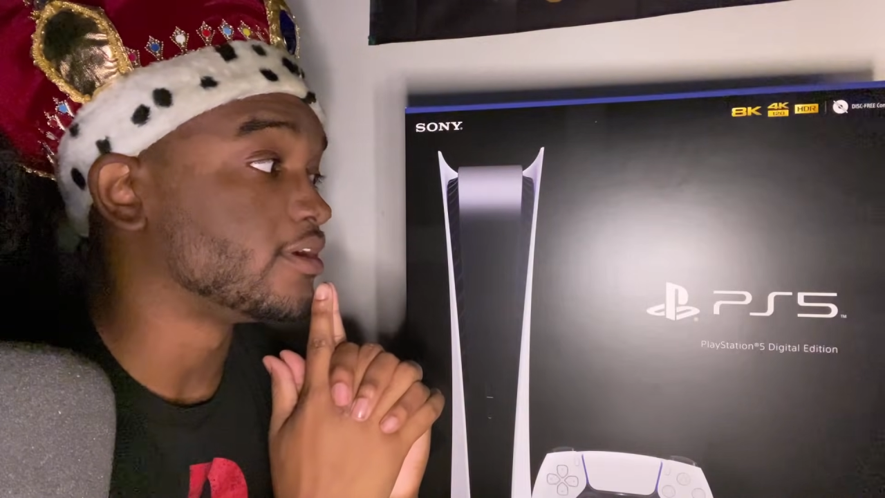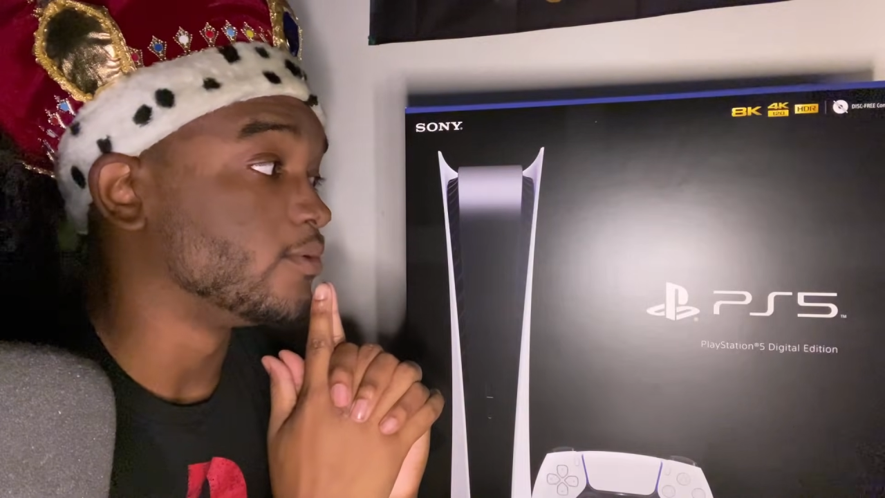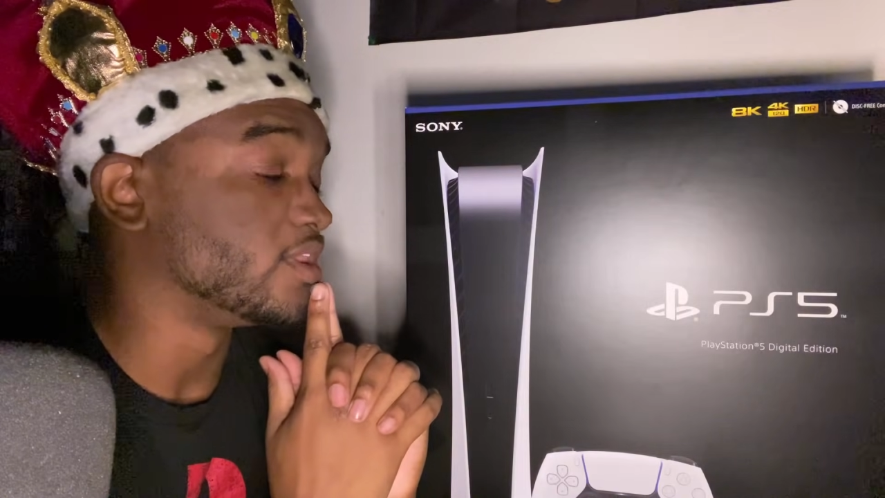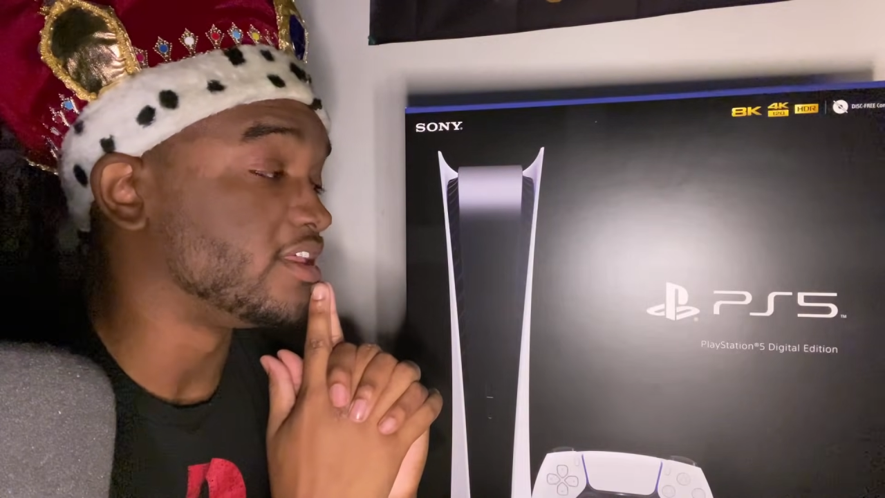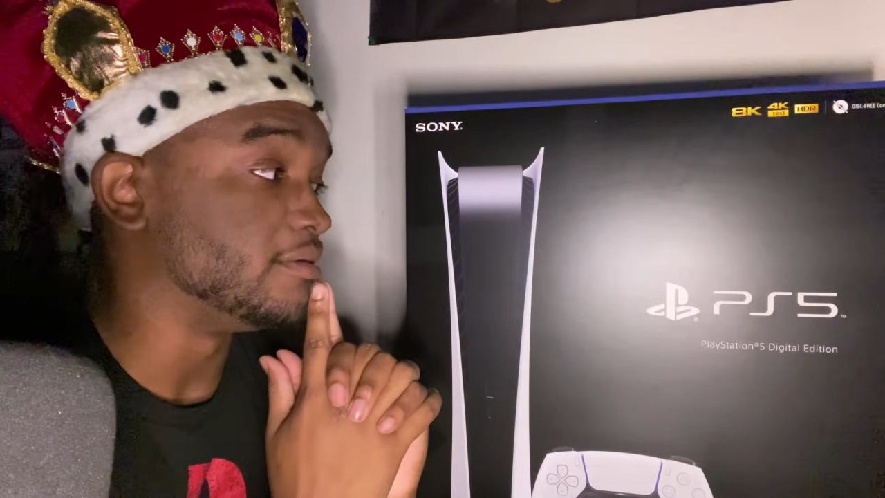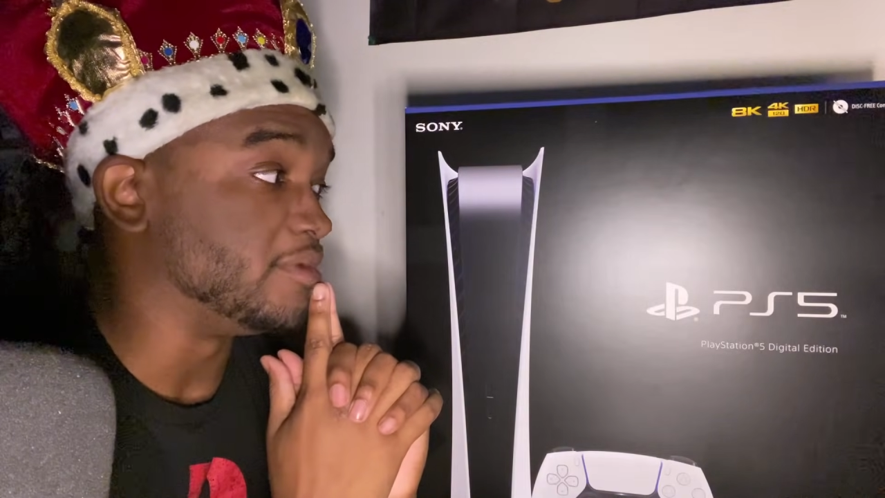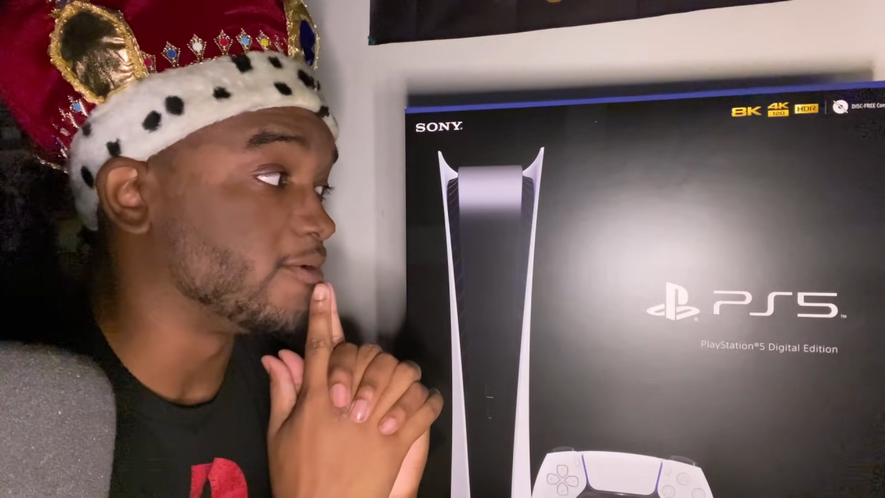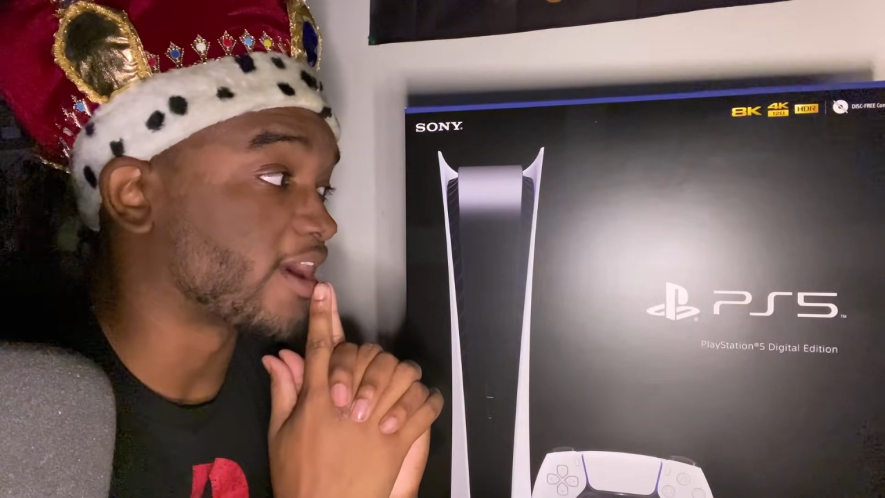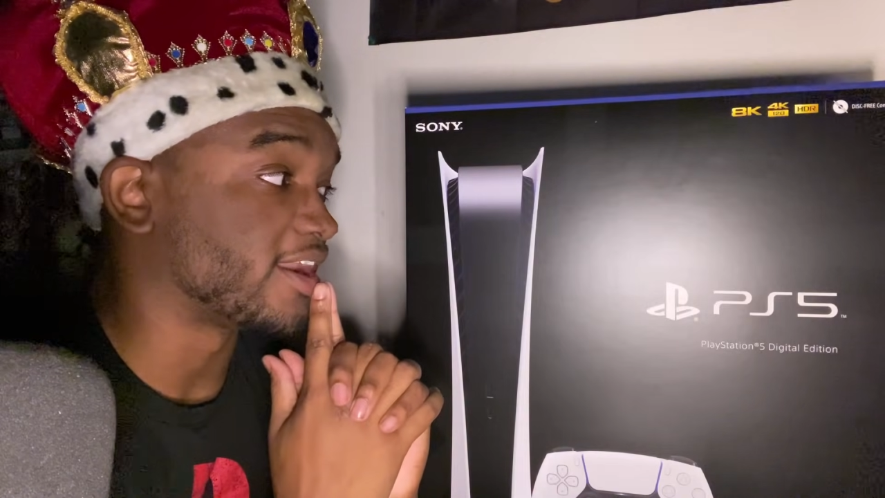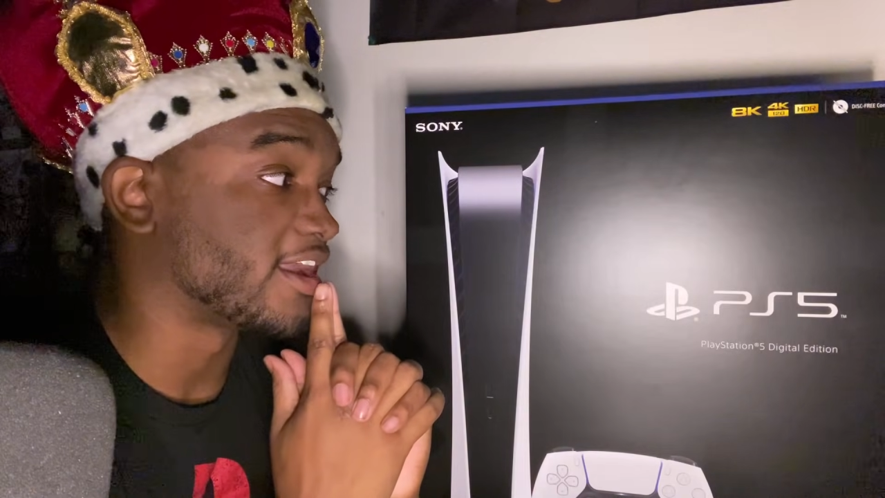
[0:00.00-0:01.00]
within me
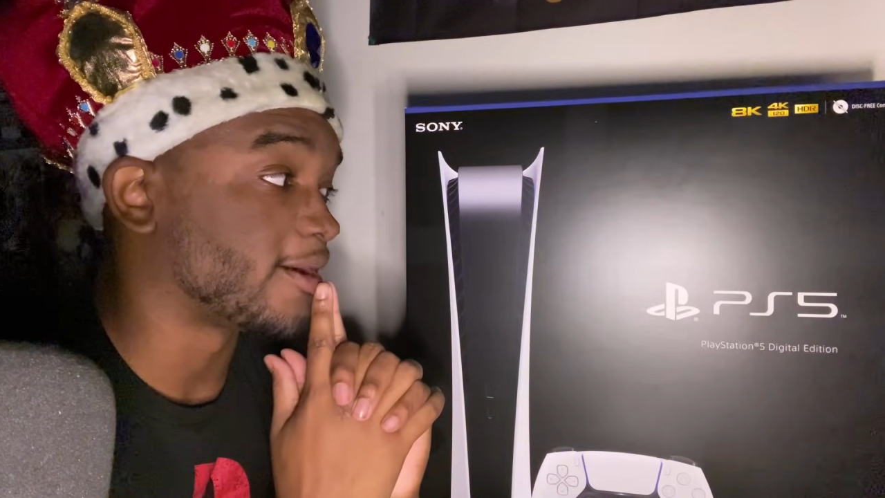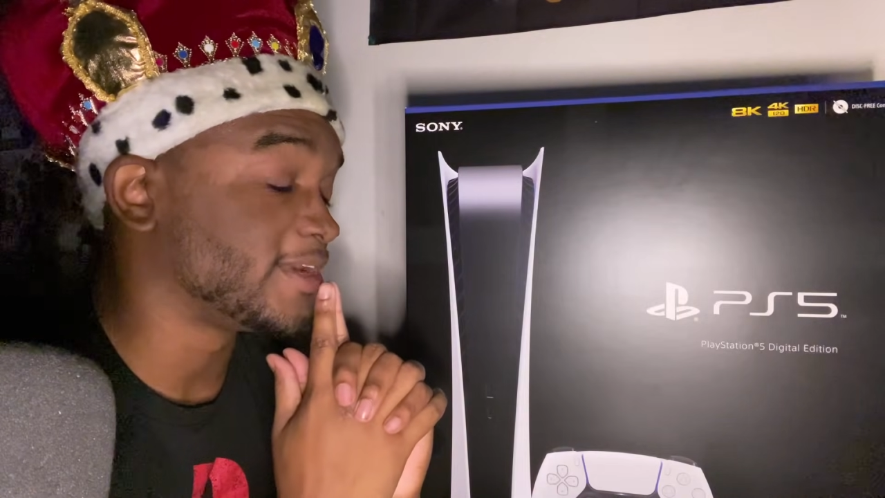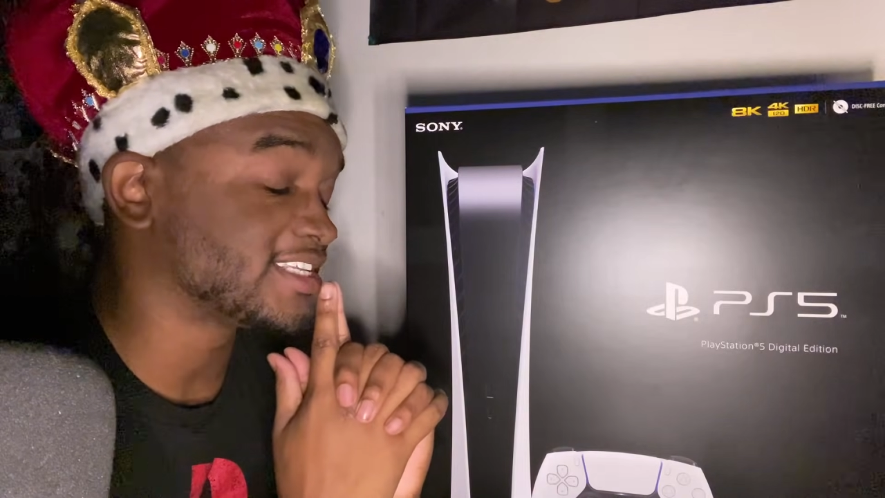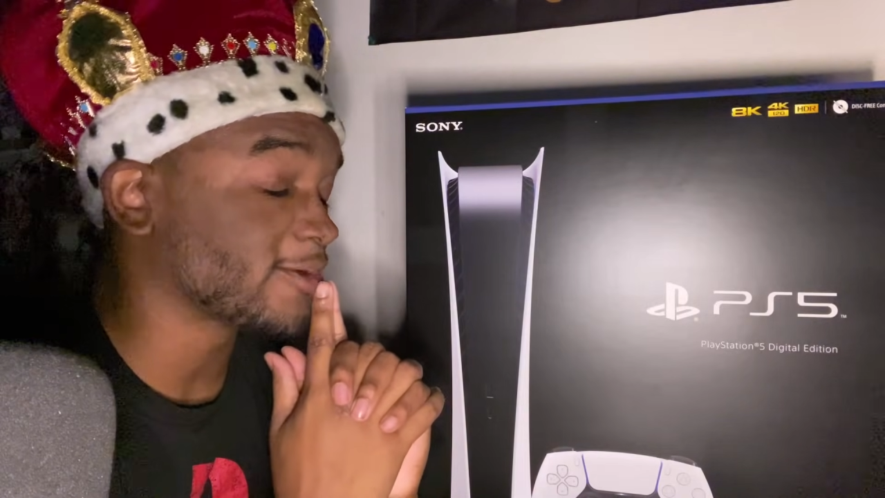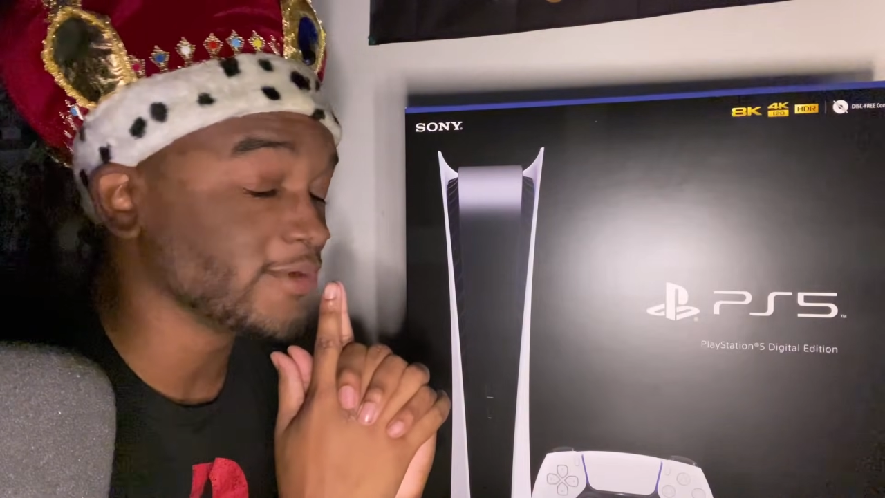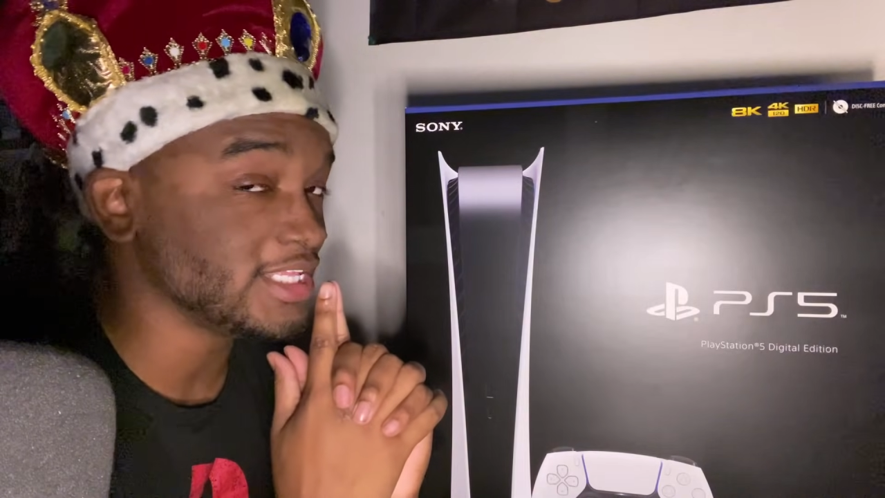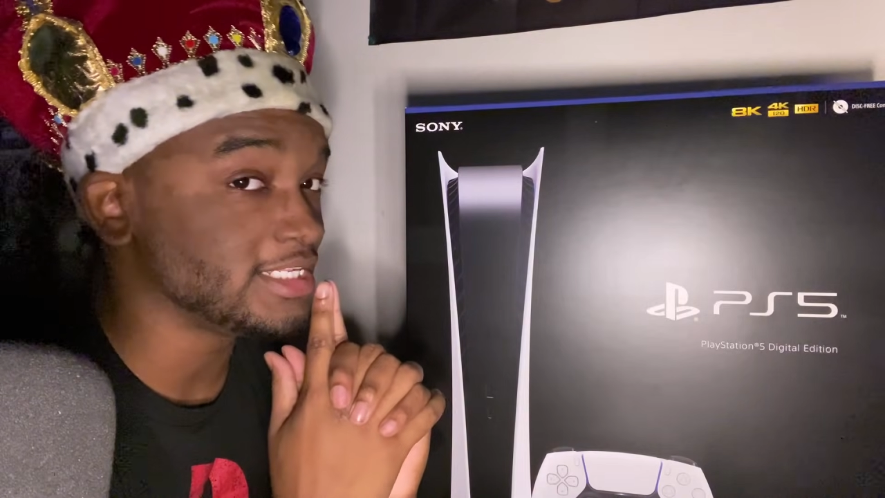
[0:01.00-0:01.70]
right now because I really